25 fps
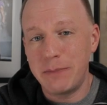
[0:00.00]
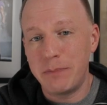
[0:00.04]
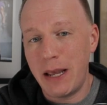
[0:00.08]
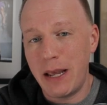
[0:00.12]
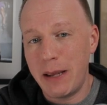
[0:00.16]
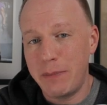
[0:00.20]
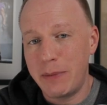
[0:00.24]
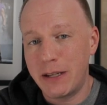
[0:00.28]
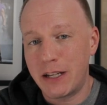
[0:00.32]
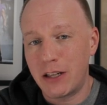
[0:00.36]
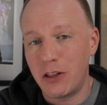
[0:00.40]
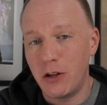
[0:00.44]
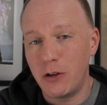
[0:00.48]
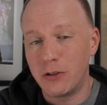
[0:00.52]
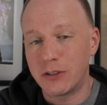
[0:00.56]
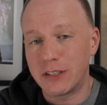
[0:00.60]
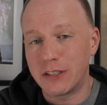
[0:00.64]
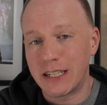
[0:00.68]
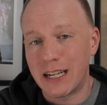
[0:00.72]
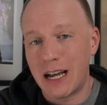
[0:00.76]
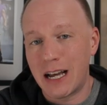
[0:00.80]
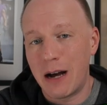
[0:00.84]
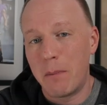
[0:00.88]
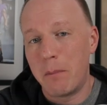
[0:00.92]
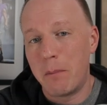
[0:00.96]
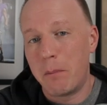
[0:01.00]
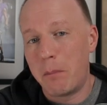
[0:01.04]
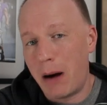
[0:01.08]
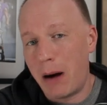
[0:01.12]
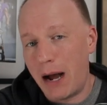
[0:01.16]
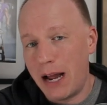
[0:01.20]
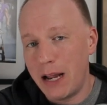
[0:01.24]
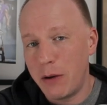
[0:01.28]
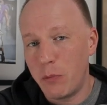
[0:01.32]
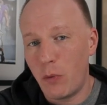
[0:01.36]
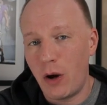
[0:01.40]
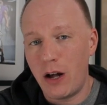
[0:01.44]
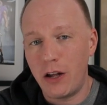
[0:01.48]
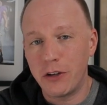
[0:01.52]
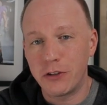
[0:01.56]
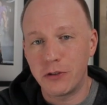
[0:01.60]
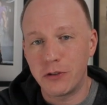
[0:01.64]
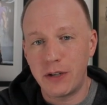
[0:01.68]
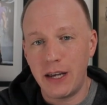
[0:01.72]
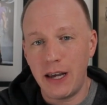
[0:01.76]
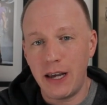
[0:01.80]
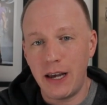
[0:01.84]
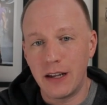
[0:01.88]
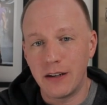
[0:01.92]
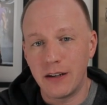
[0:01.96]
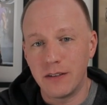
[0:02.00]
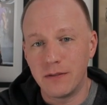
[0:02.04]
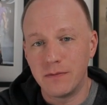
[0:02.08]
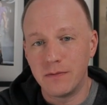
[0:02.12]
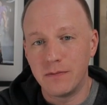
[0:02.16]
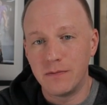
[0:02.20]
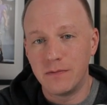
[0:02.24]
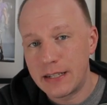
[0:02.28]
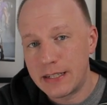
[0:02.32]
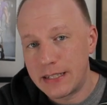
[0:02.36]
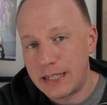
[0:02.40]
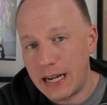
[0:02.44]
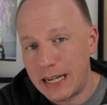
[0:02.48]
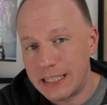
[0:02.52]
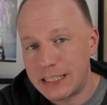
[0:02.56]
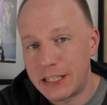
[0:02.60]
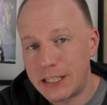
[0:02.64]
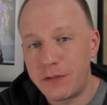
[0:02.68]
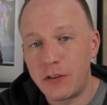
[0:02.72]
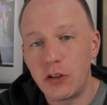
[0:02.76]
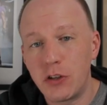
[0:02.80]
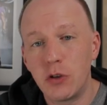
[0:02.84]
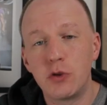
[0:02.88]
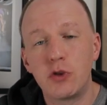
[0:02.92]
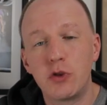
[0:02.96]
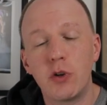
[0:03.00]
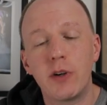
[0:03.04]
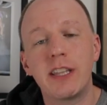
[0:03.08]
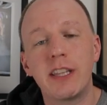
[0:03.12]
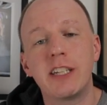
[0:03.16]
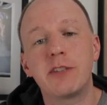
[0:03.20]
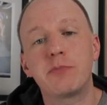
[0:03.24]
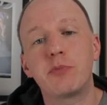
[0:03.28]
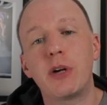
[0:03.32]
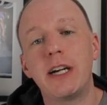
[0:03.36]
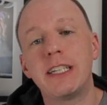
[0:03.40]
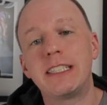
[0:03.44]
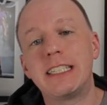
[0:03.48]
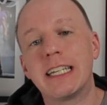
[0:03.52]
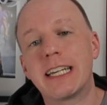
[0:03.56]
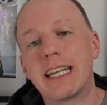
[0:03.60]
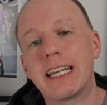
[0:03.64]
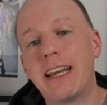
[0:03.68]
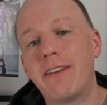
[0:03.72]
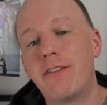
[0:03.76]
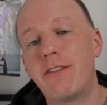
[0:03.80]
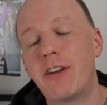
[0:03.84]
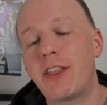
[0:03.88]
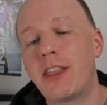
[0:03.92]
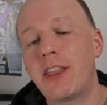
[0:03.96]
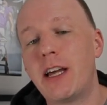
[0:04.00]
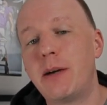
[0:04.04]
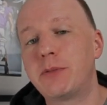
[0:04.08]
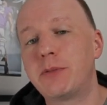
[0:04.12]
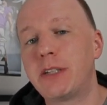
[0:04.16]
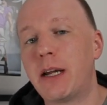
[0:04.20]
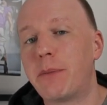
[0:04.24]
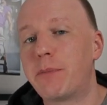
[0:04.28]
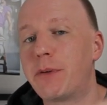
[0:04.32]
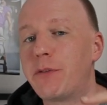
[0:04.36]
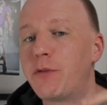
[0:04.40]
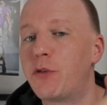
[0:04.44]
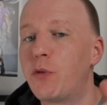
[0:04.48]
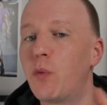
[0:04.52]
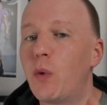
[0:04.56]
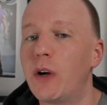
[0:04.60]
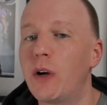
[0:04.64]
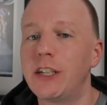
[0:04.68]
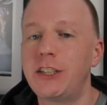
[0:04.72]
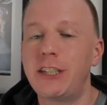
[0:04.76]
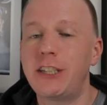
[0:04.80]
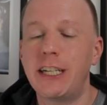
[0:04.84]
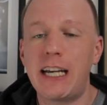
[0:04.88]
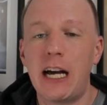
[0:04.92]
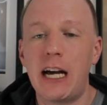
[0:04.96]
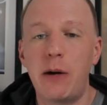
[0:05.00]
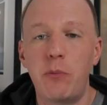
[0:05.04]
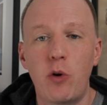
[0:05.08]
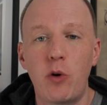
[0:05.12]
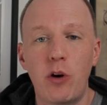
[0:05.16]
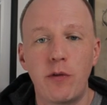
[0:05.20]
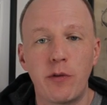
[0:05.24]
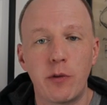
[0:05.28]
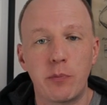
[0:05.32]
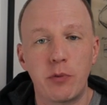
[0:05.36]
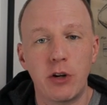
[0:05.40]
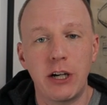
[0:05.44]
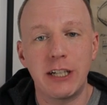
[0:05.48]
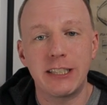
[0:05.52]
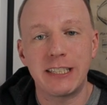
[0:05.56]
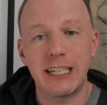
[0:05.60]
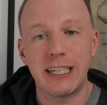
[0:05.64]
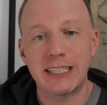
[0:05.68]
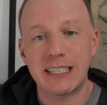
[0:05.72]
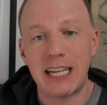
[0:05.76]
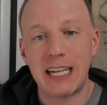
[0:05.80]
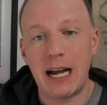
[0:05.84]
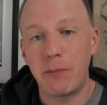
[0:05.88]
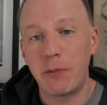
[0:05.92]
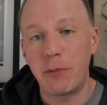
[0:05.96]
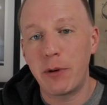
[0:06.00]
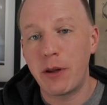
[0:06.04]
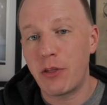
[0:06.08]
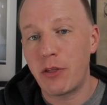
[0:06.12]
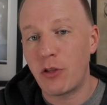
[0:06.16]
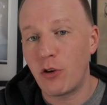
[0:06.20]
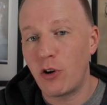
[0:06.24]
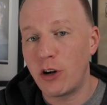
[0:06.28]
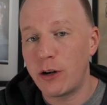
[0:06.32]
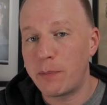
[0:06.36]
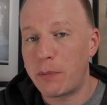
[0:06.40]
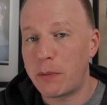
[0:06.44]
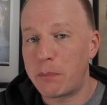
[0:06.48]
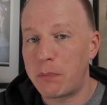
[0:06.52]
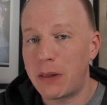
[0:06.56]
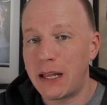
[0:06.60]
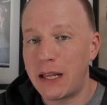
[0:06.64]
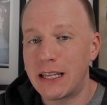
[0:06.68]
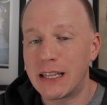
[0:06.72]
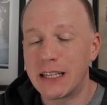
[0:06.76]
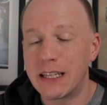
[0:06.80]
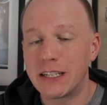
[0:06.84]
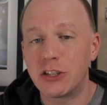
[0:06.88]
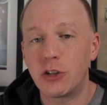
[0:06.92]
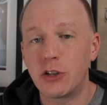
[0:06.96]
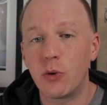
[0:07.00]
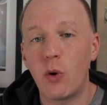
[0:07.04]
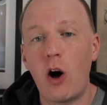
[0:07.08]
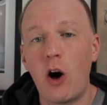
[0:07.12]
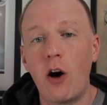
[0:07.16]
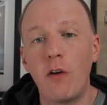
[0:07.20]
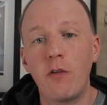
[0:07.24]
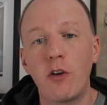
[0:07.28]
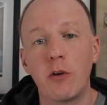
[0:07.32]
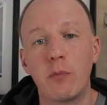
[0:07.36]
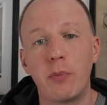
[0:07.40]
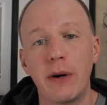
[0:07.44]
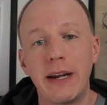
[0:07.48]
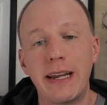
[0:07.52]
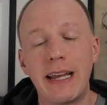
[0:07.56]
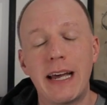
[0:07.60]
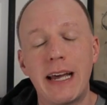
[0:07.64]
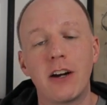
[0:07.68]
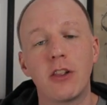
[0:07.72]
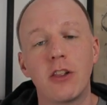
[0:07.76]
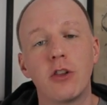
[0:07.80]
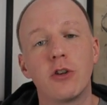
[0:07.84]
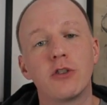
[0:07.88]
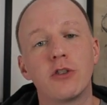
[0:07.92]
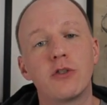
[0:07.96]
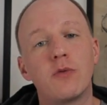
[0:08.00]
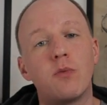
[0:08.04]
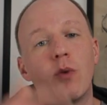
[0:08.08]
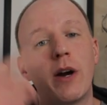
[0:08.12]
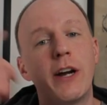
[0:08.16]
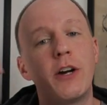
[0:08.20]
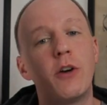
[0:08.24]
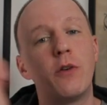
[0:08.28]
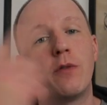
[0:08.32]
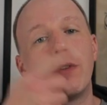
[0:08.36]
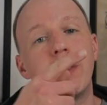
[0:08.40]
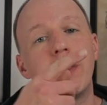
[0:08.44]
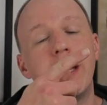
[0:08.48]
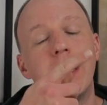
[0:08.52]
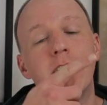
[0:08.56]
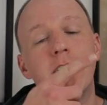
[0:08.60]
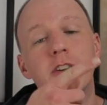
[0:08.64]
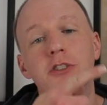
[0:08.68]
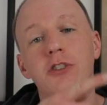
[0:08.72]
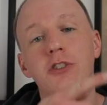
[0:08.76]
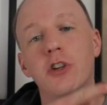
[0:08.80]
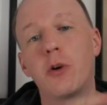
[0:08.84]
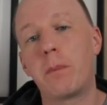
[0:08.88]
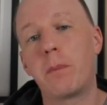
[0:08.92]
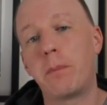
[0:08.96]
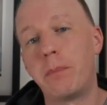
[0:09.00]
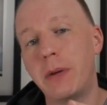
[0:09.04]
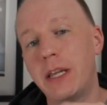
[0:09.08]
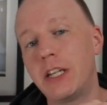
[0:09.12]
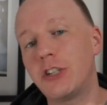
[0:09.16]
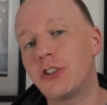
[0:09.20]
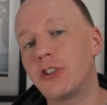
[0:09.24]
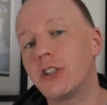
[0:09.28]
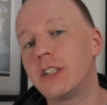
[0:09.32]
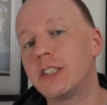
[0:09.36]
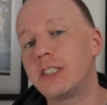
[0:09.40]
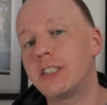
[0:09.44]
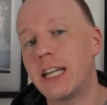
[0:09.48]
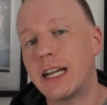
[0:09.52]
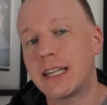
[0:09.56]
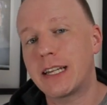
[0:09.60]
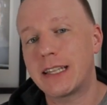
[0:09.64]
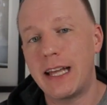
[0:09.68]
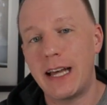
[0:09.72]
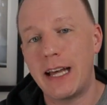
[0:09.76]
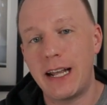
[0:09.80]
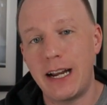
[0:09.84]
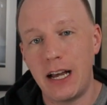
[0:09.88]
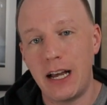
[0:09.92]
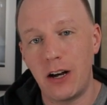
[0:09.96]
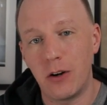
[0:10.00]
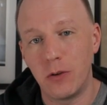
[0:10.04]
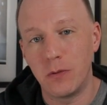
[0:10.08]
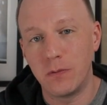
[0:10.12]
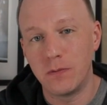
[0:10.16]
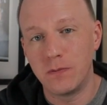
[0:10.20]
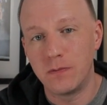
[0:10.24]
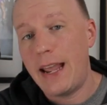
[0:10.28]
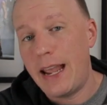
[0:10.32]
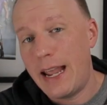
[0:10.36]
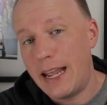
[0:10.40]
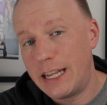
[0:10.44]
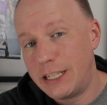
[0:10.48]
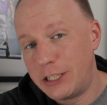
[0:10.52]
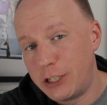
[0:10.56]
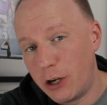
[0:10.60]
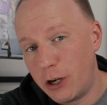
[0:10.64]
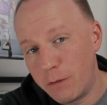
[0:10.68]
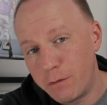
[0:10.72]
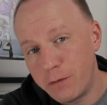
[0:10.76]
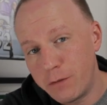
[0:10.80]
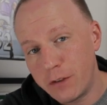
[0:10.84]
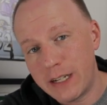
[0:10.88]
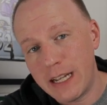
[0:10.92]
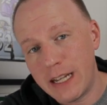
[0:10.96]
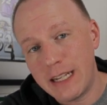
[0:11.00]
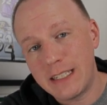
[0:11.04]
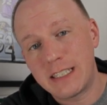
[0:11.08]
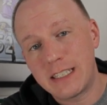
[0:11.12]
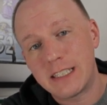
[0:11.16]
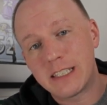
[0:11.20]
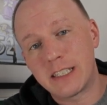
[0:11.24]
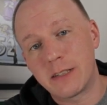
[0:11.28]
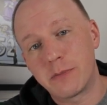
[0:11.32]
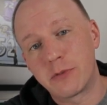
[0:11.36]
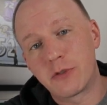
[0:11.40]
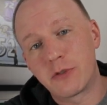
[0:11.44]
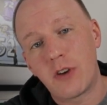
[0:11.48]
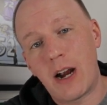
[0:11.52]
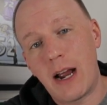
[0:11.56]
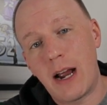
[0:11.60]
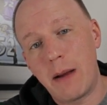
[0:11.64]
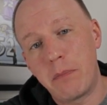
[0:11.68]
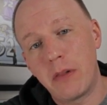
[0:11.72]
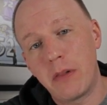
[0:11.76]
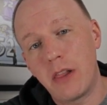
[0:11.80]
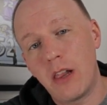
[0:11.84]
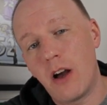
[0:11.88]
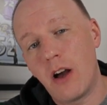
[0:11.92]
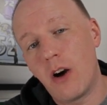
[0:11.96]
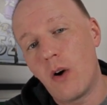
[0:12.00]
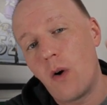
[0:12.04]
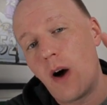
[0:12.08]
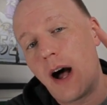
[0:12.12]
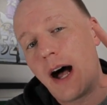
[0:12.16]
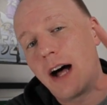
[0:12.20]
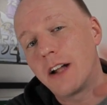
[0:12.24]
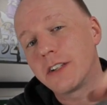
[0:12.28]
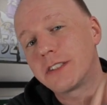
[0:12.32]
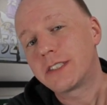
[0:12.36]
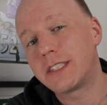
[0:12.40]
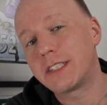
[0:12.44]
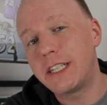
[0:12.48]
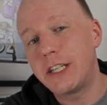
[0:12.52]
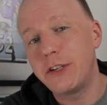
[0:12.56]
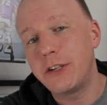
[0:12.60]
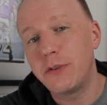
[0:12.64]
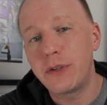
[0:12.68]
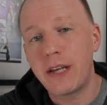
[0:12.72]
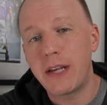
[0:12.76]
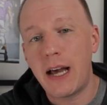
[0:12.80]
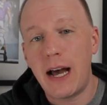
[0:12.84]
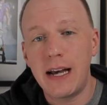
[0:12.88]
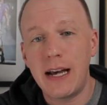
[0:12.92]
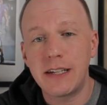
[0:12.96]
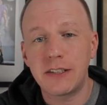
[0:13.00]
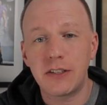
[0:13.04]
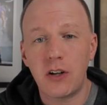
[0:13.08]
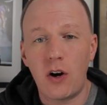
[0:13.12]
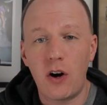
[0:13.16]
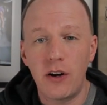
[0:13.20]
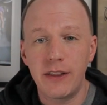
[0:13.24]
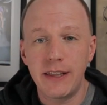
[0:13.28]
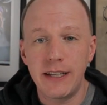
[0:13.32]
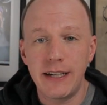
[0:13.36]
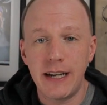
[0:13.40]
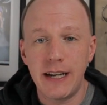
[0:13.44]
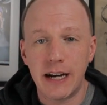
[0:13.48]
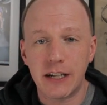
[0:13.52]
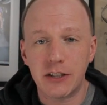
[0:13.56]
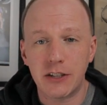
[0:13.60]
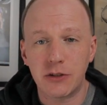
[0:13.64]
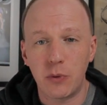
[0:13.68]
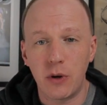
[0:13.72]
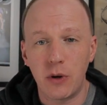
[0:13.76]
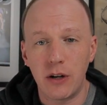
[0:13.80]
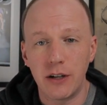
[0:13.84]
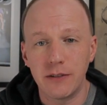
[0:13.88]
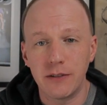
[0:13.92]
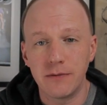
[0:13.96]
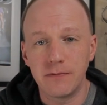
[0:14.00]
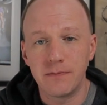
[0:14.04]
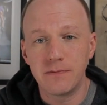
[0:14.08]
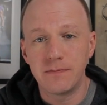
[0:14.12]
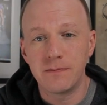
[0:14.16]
may be closing. Buy him while you can. Guys, if you enjoyed this price tag, give it a thumbs up. If you want to check out more of our price tags, I'm going to be throwing up a playlist to all of our breakout alerts right over there, so be sure to check that out. And don't forget to subscribe below. I'll see you guys on the next one.